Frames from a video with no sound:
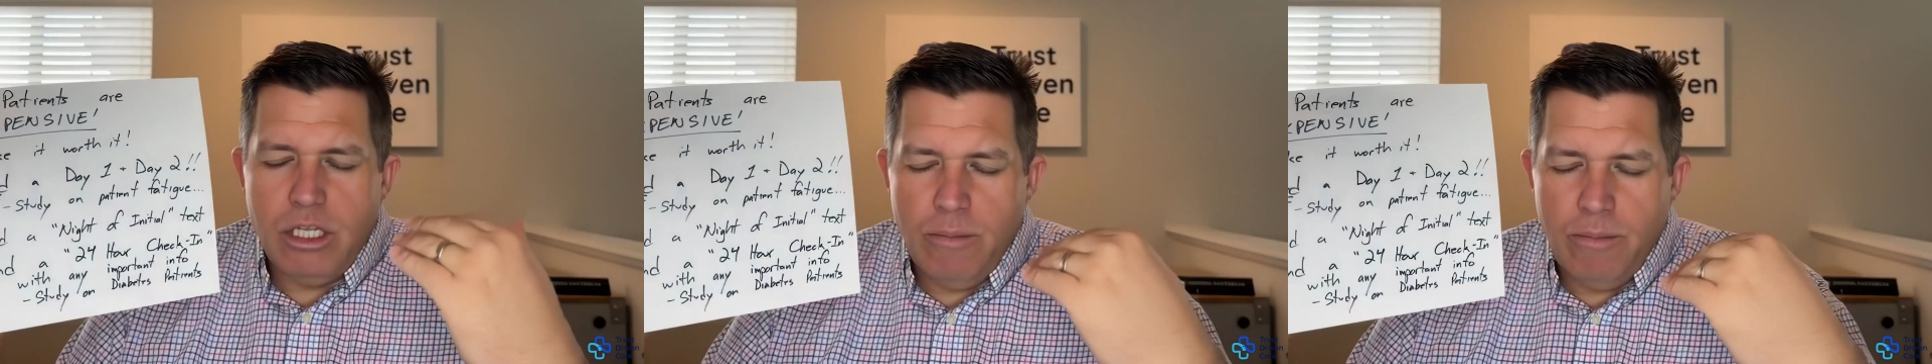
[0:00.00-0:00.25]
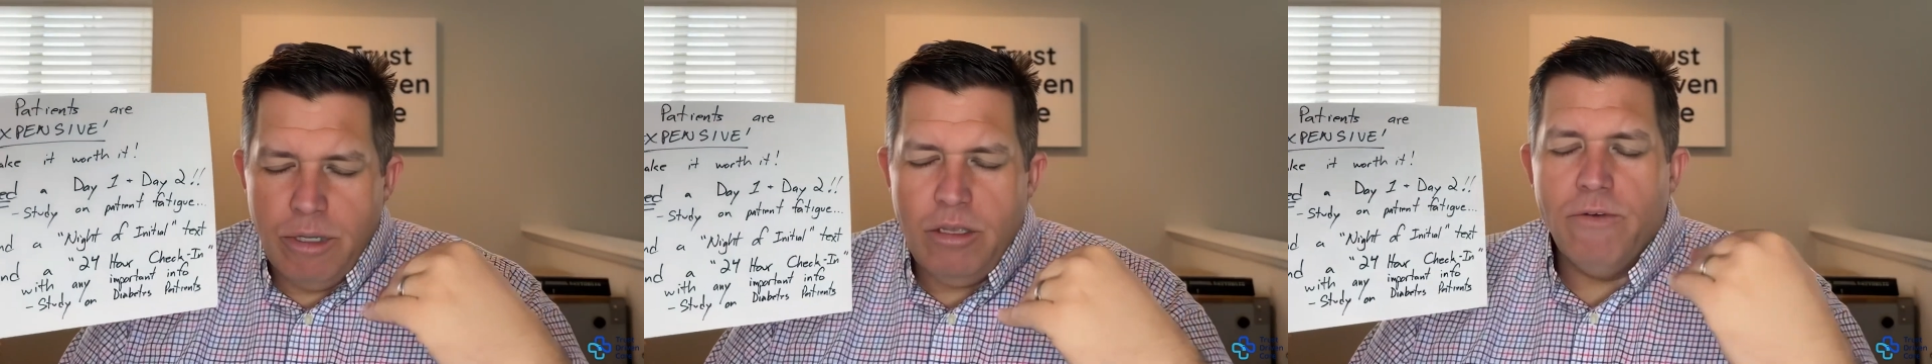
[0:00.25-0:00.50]

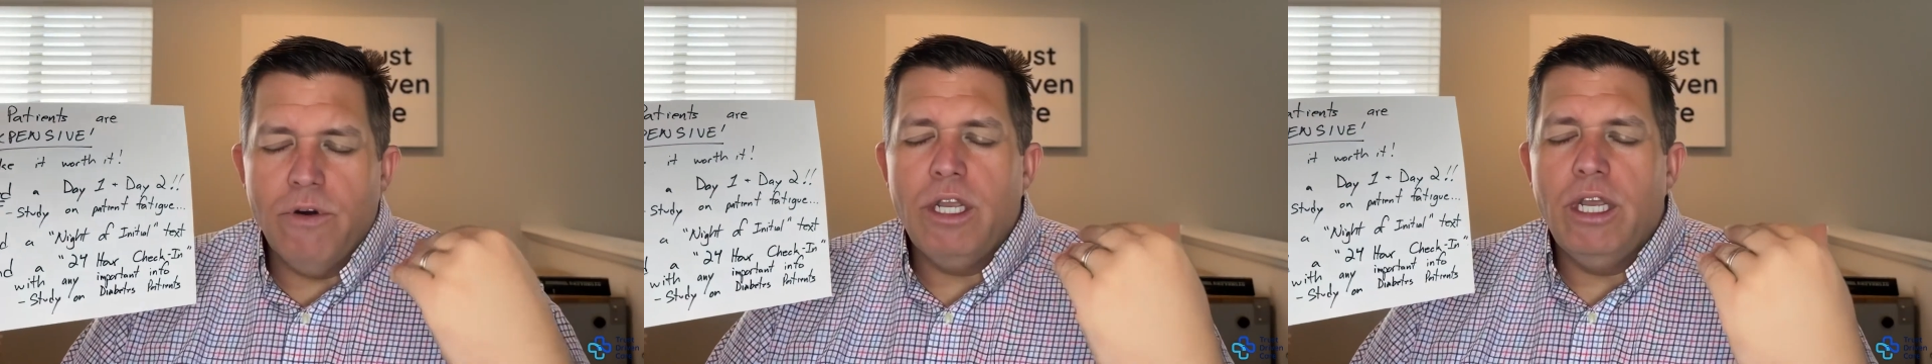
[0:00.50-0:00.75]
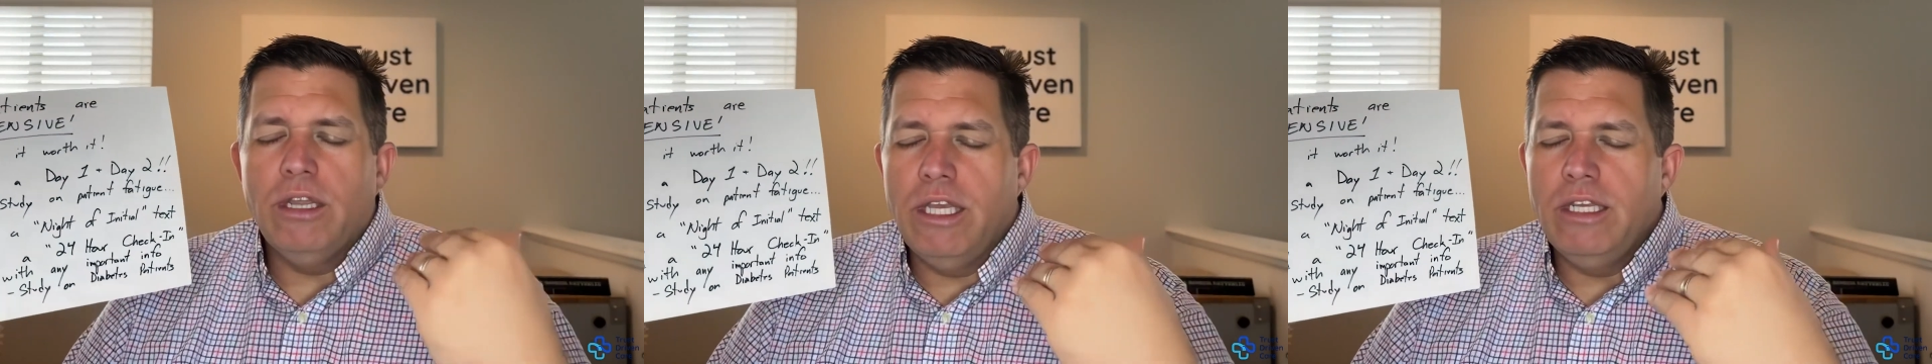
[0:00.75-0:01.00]
typically
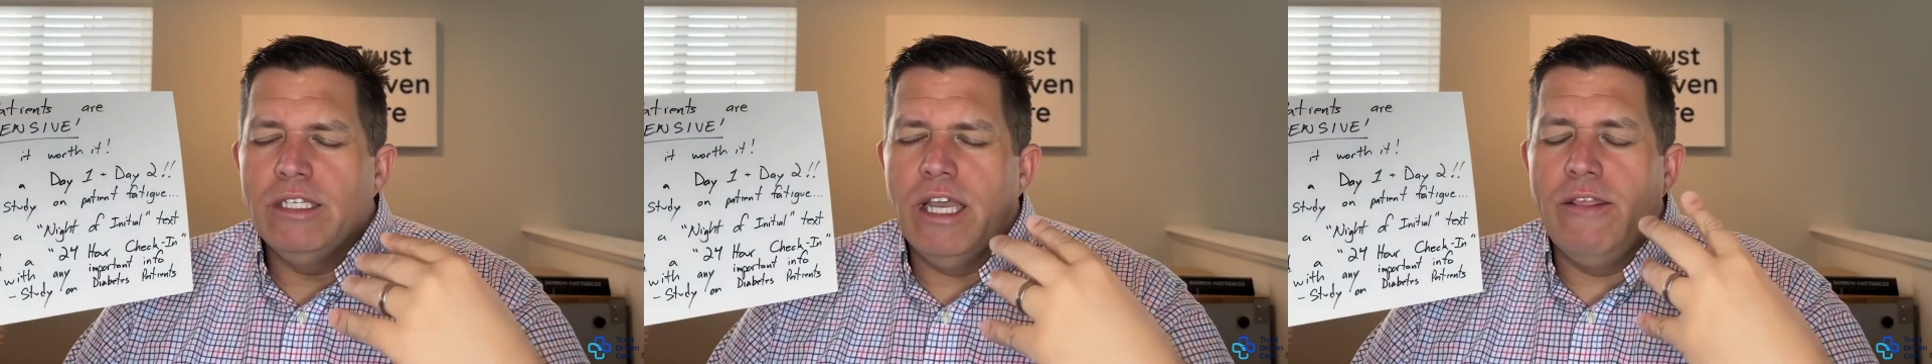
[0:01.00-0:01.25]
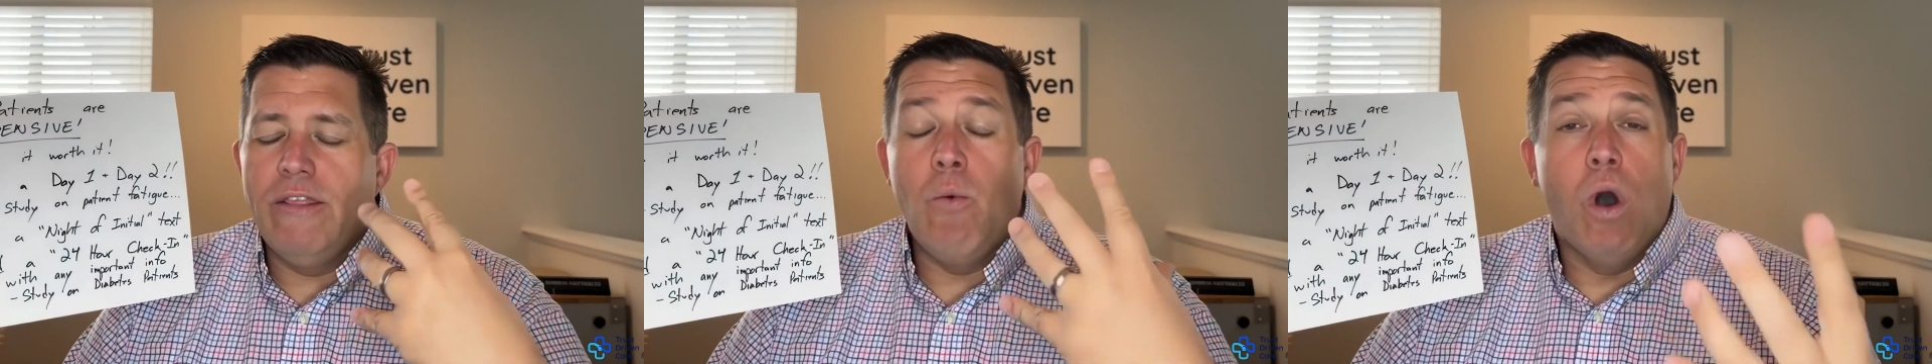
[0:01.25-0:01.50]
forget things
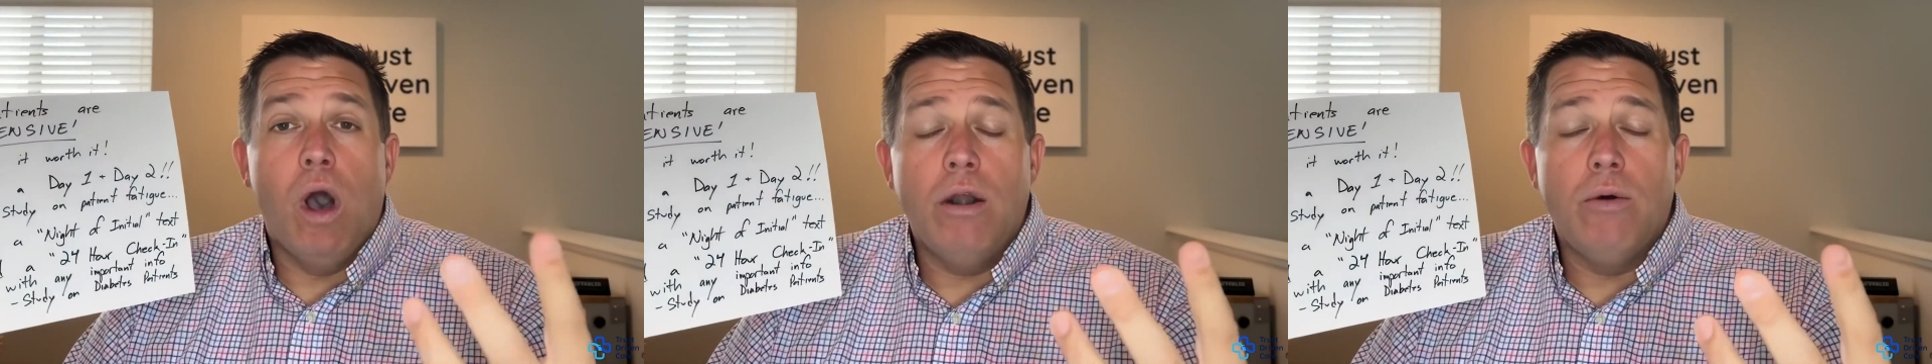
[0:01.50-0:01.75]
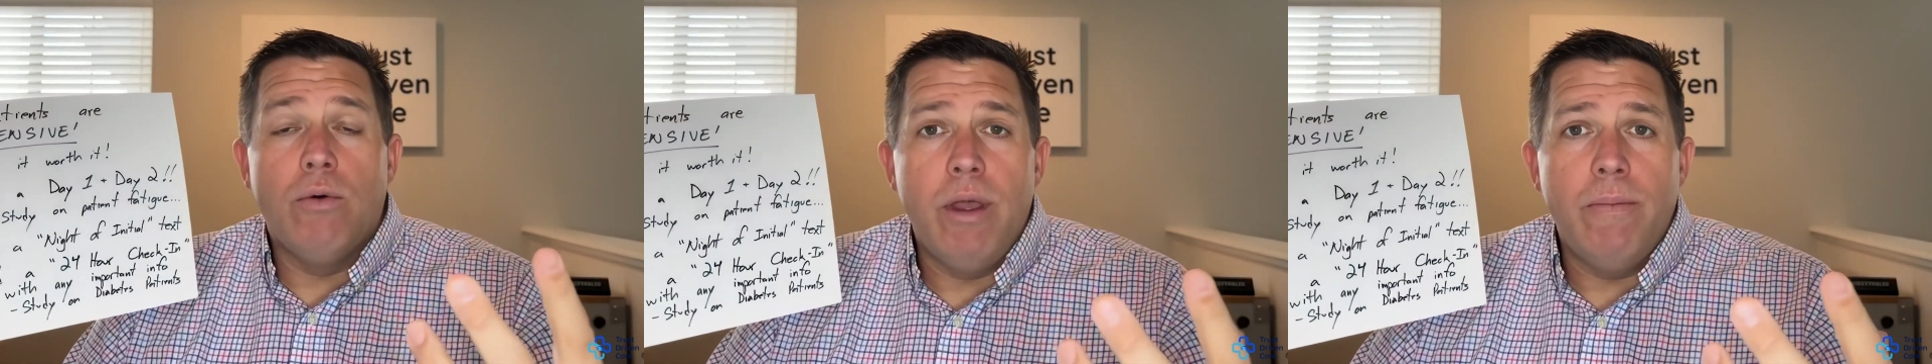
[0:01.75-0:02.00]
and they
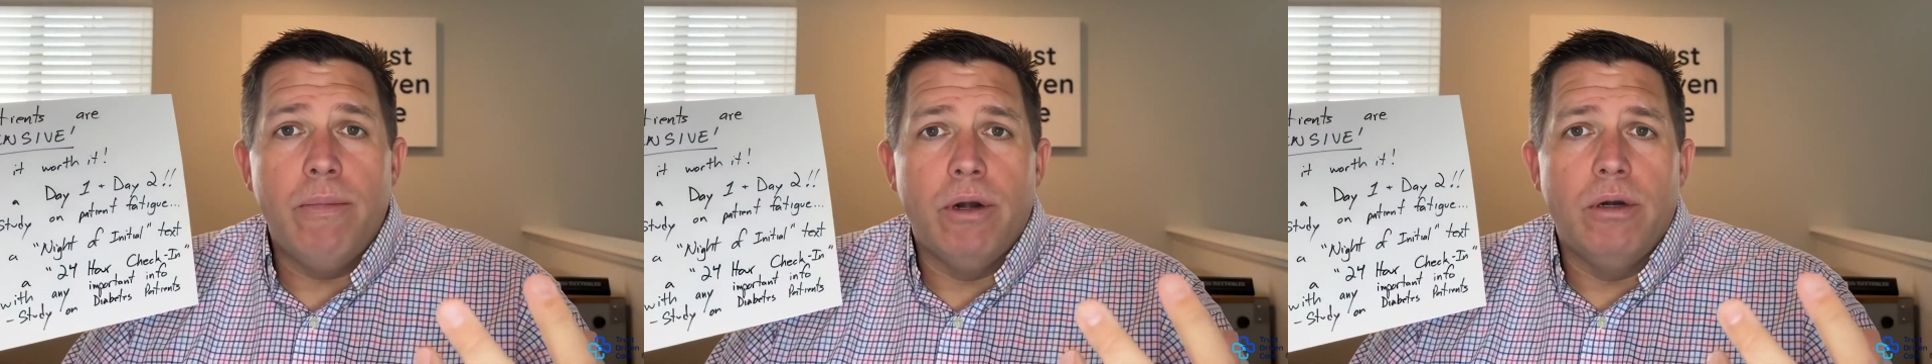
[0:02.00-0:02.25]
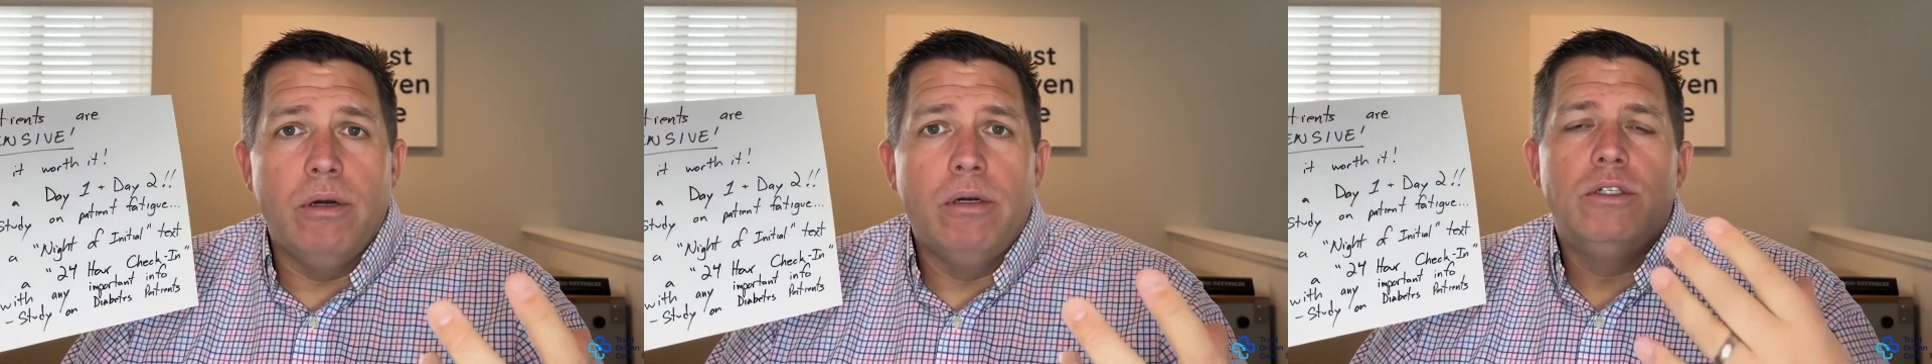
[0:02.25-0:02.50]
want to
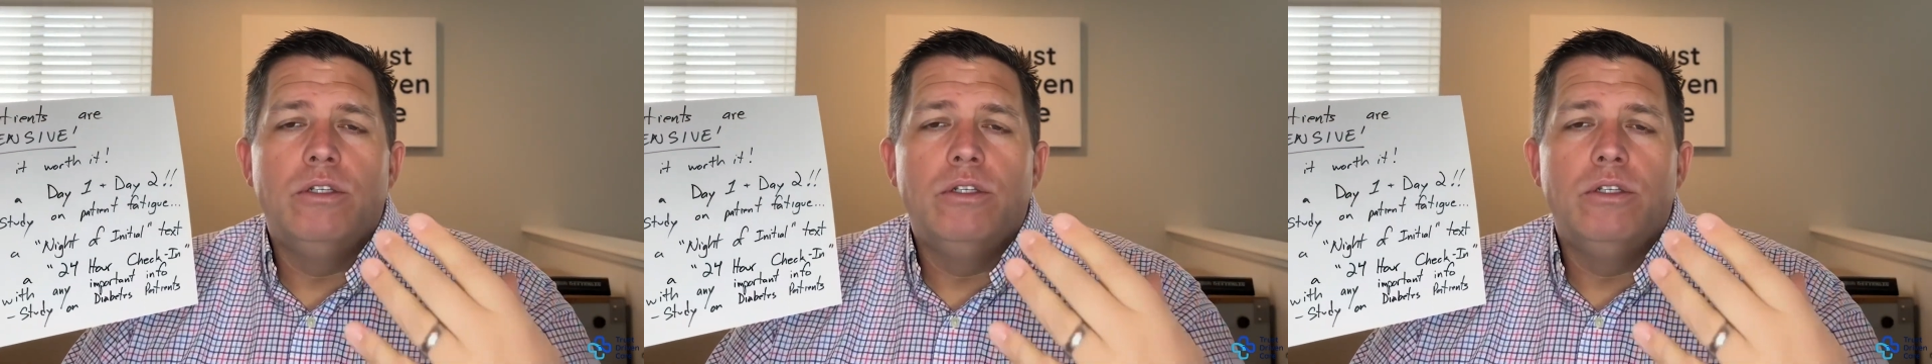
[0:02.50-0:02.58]
remember